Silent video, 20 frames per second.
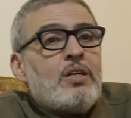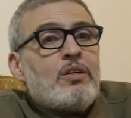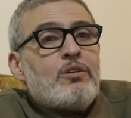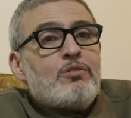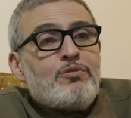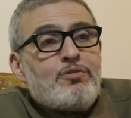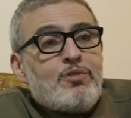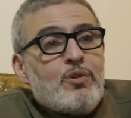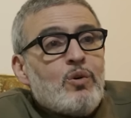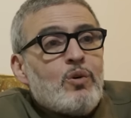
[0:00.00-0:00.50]

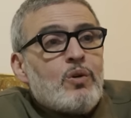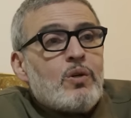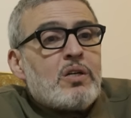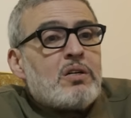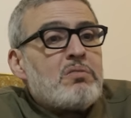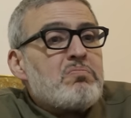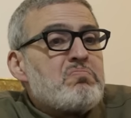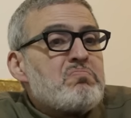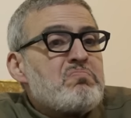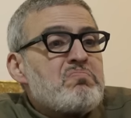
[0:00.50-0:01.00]

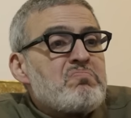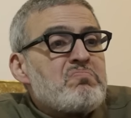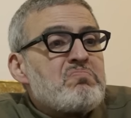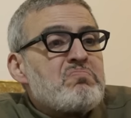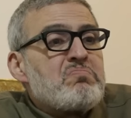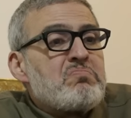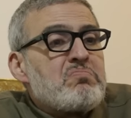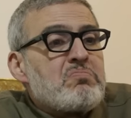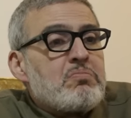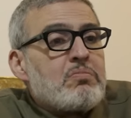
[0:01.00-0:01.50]
Four,
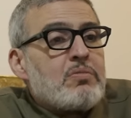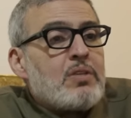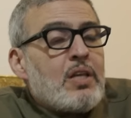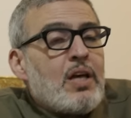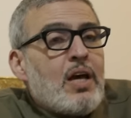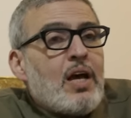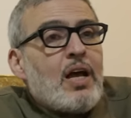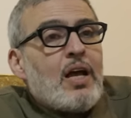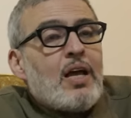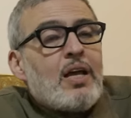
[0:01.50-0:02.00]

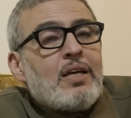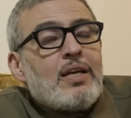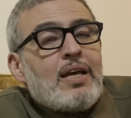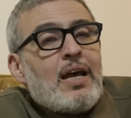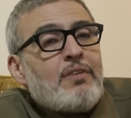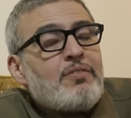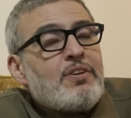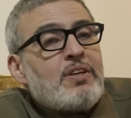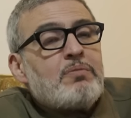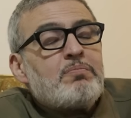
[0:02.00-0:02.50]

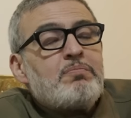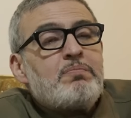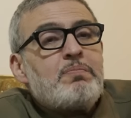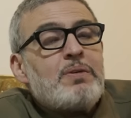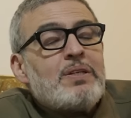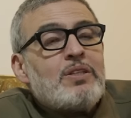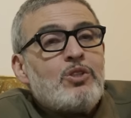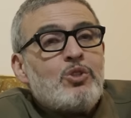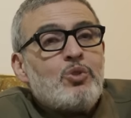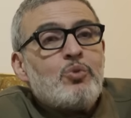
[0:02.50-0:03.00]
having
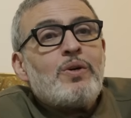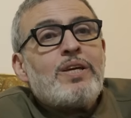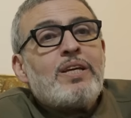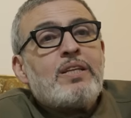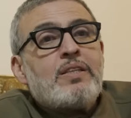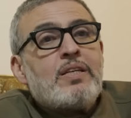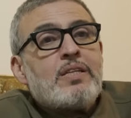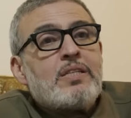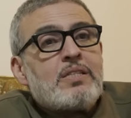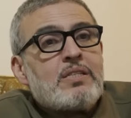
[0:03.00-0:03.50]
been doing
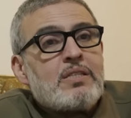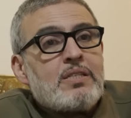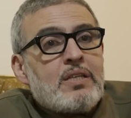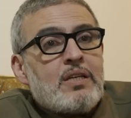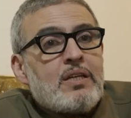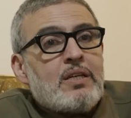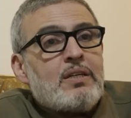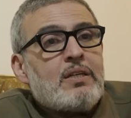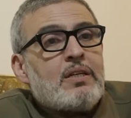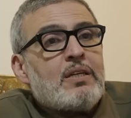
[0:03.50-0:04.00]
this
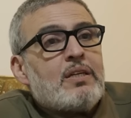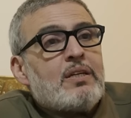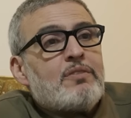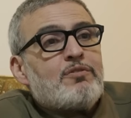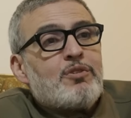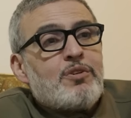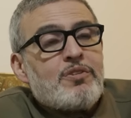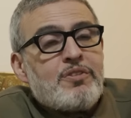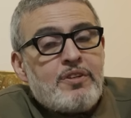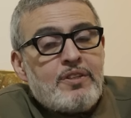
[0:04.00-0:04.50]

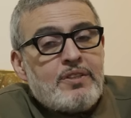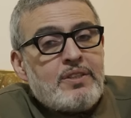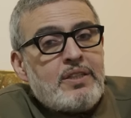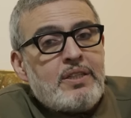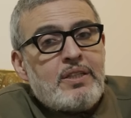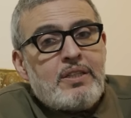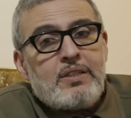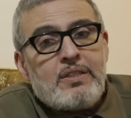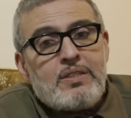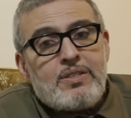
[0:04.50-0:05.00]
for 30
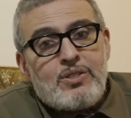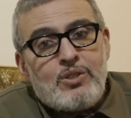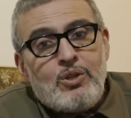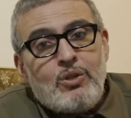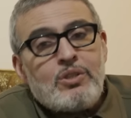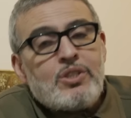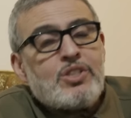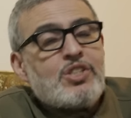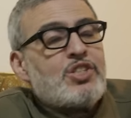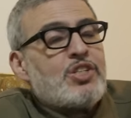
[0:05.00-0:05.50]
years,
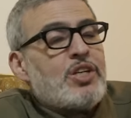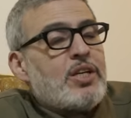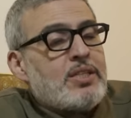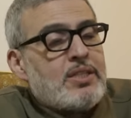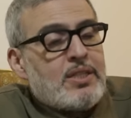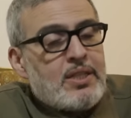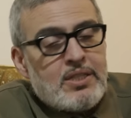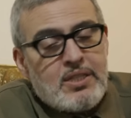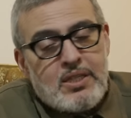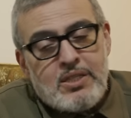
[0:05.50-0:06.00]
not
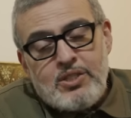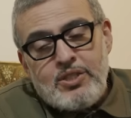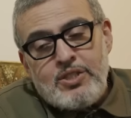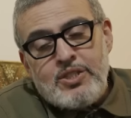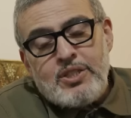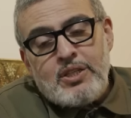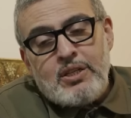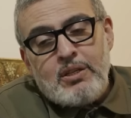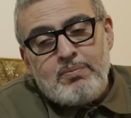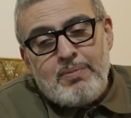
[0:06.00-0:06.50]
just as a
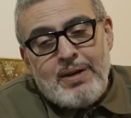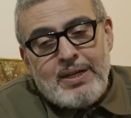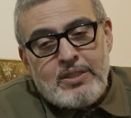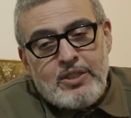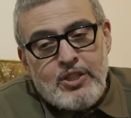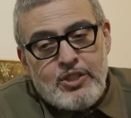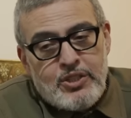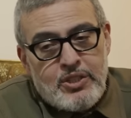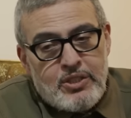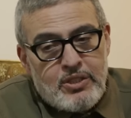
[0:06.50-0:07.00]
surgical
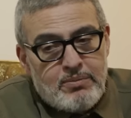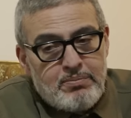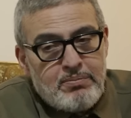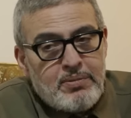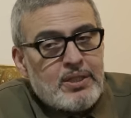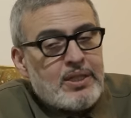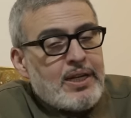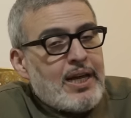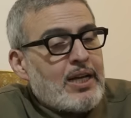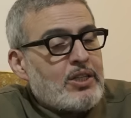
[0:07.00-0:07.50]
practitioner,
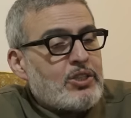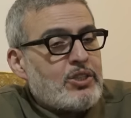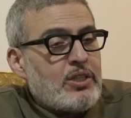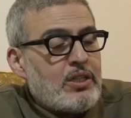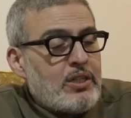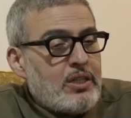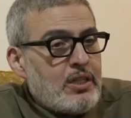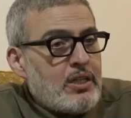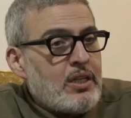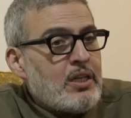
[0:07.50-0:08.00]
but
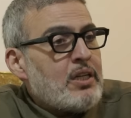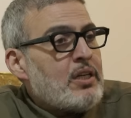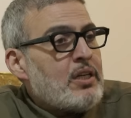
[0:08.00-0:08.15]
actually